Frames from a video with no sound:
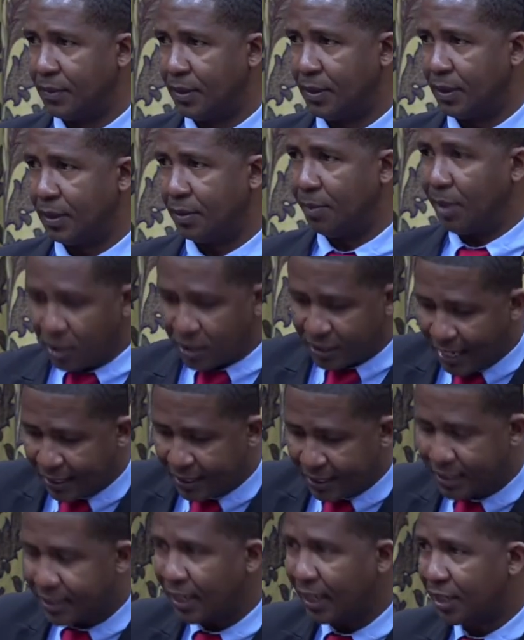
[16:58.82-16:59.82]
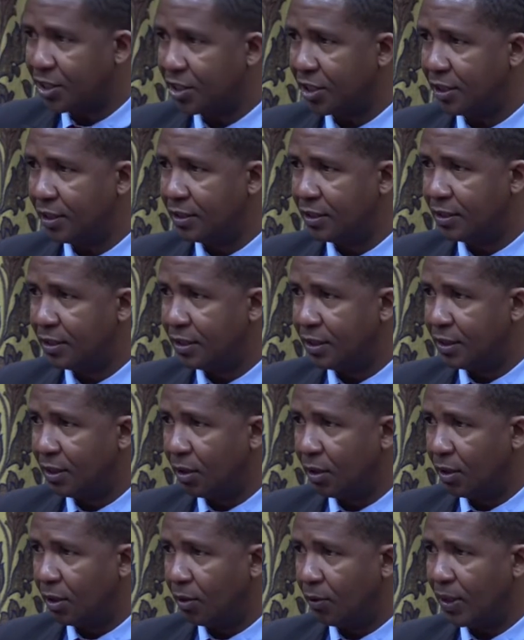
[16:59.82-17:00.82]
Because that section
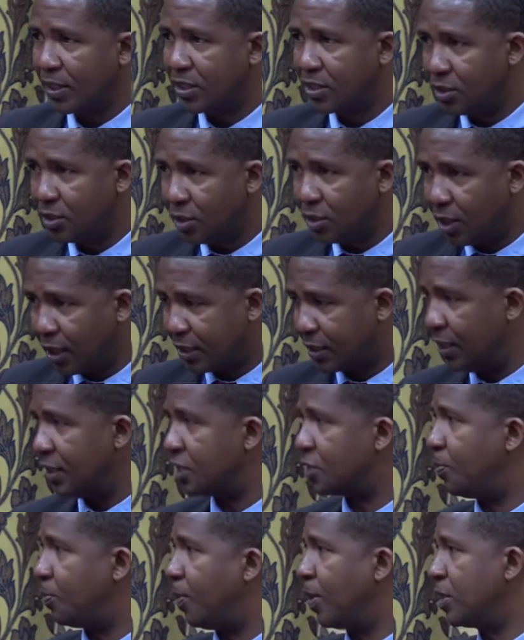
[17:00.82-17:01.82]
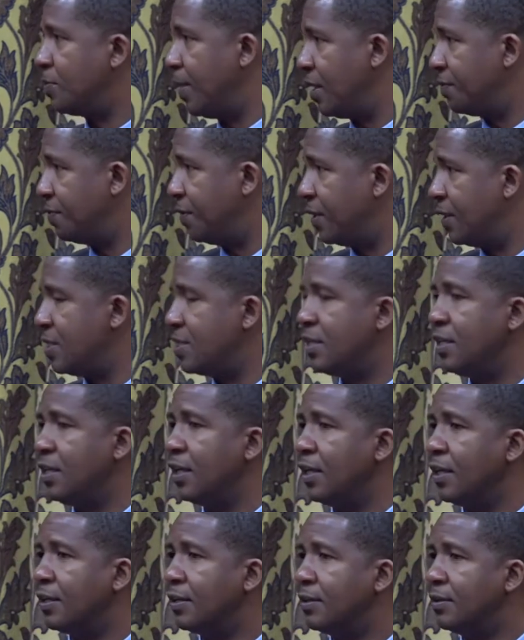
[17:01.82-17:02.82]
was not in the sports budget for this
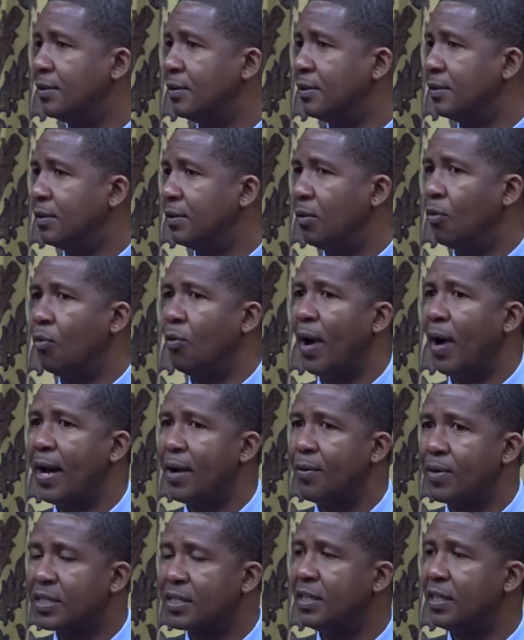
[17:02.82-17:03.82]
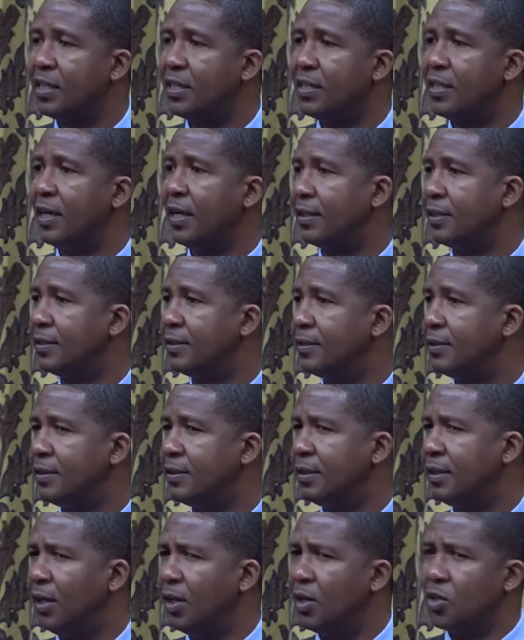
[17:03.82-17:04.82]
year. Why wasn't it there?
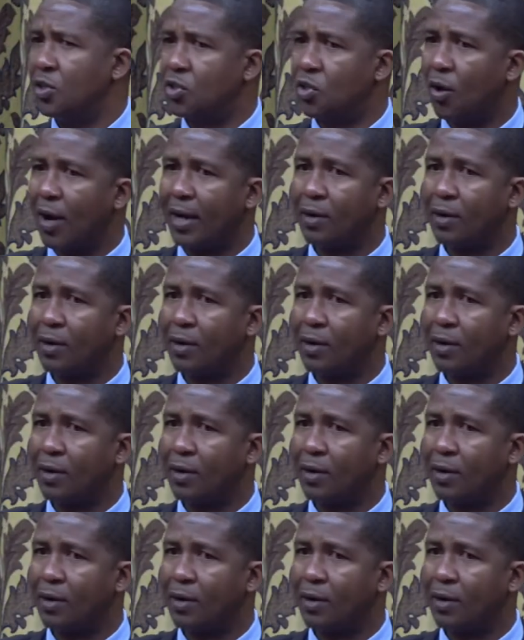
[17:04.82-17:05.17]
So